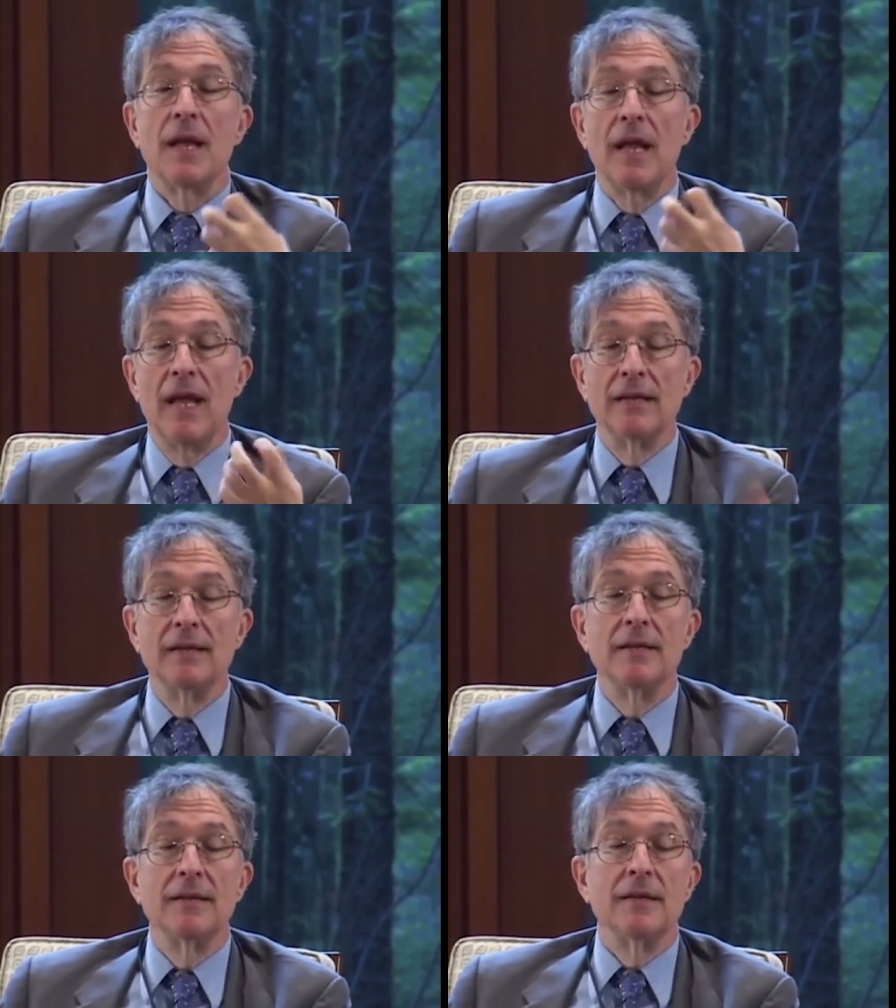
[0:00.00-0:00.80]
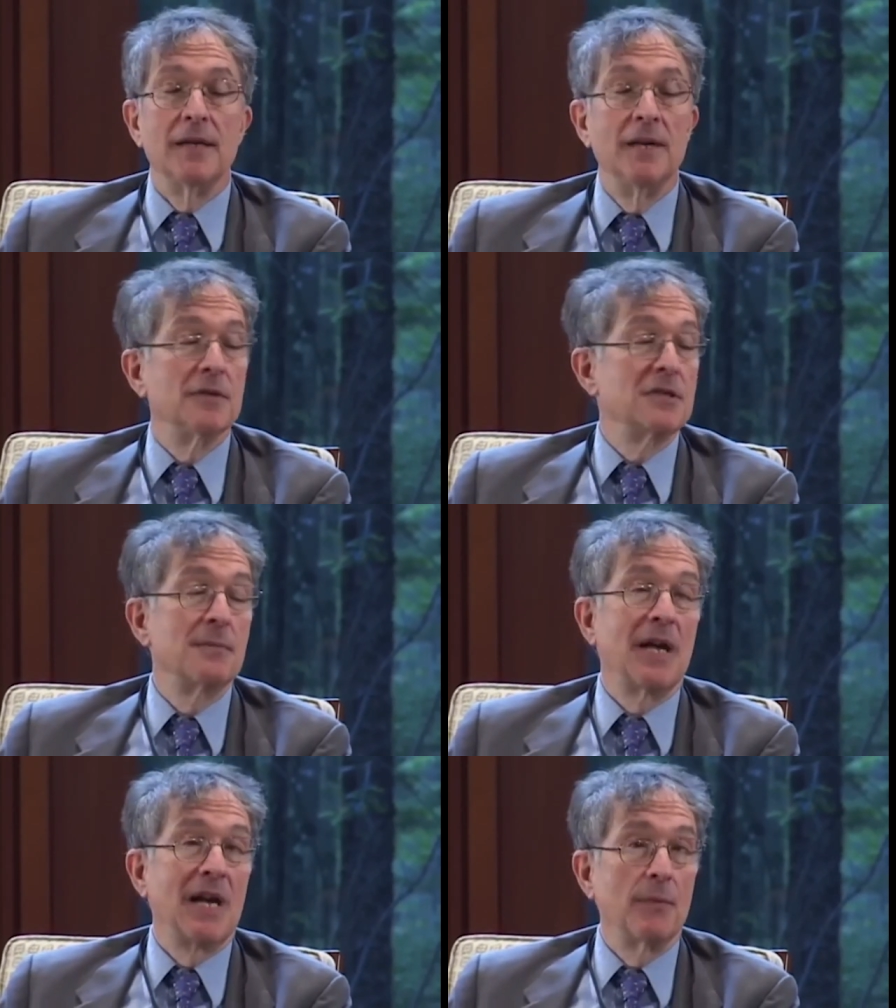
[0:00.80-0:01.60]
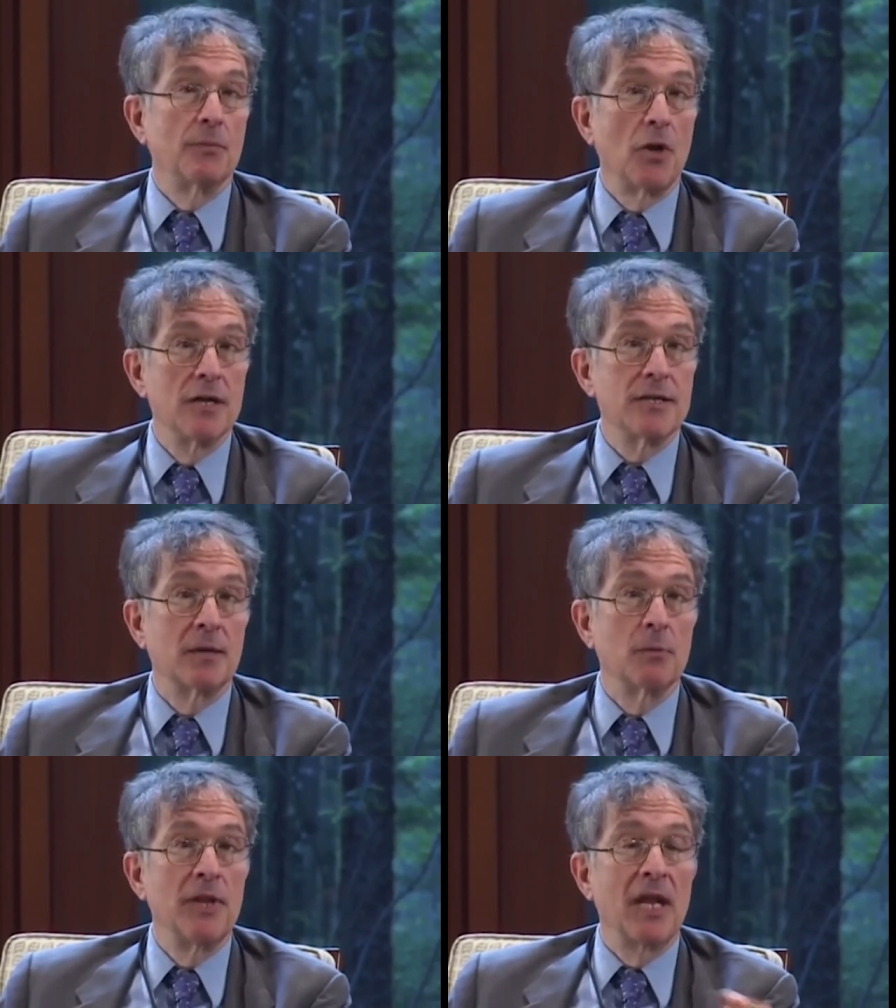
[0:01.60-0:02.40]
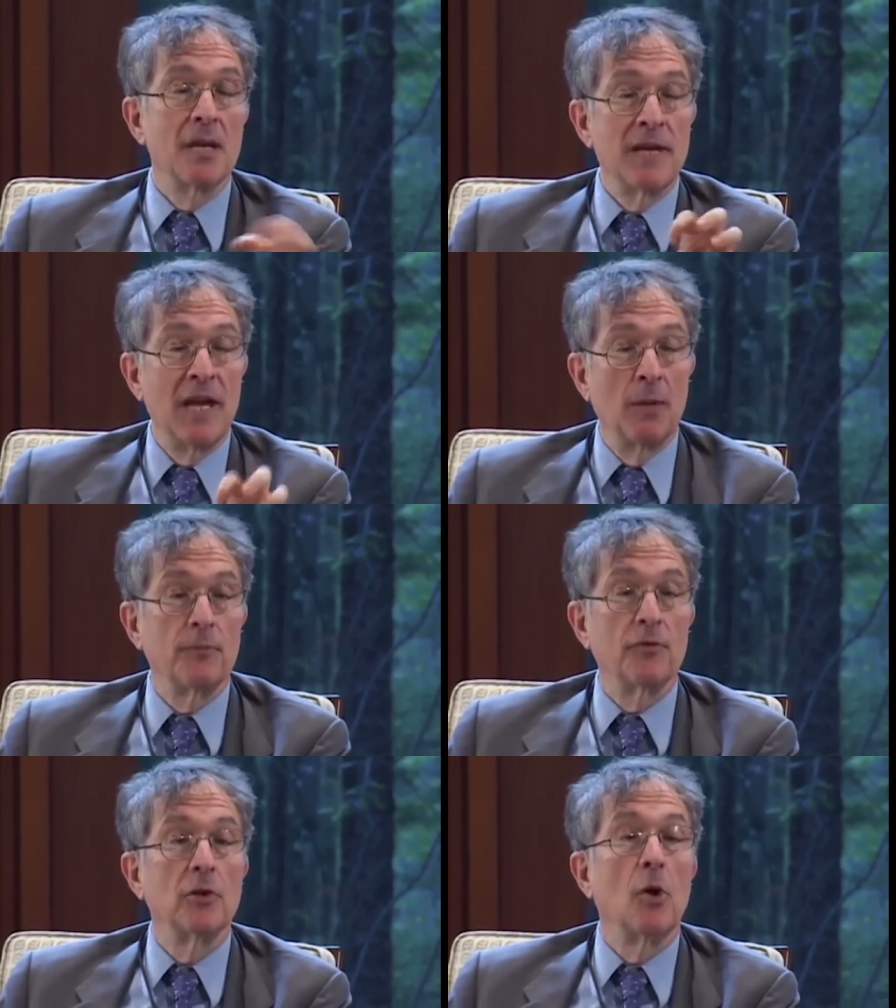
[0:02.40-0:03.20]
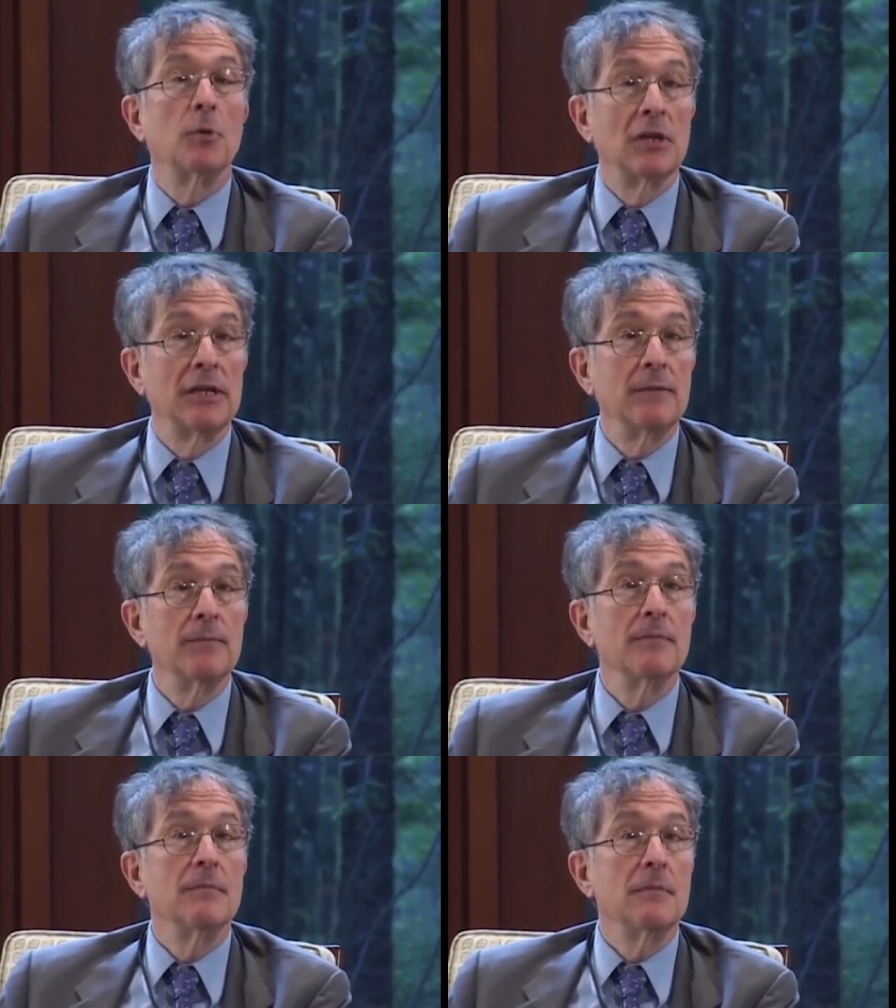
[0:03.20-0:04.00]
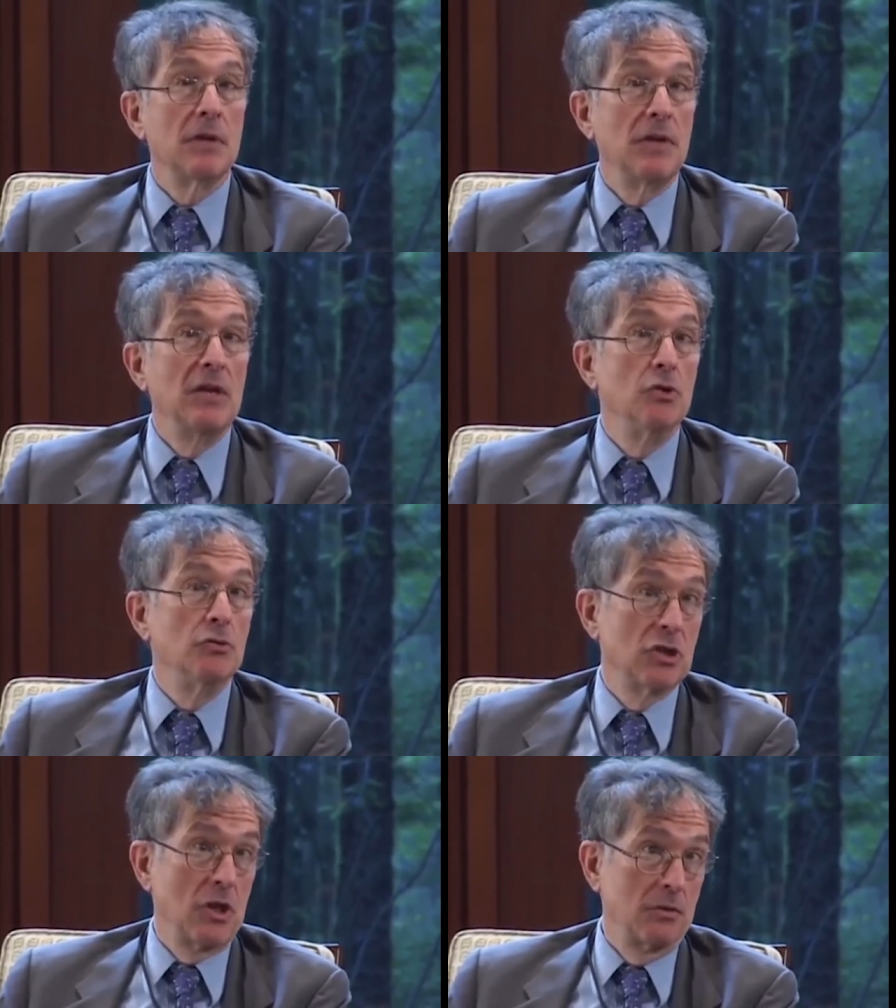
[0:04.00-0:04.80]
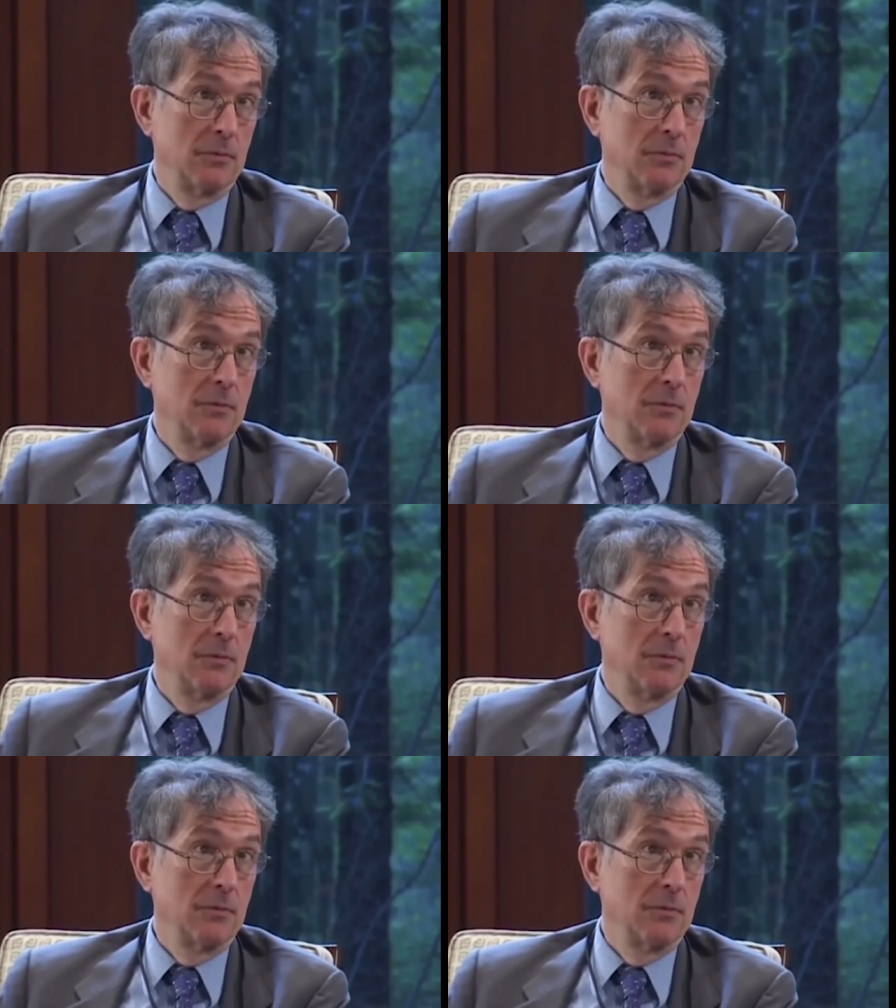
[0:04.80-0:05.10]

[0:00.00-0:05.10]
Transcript: and if there's some kind of a project where they can be helpful locally, they do so.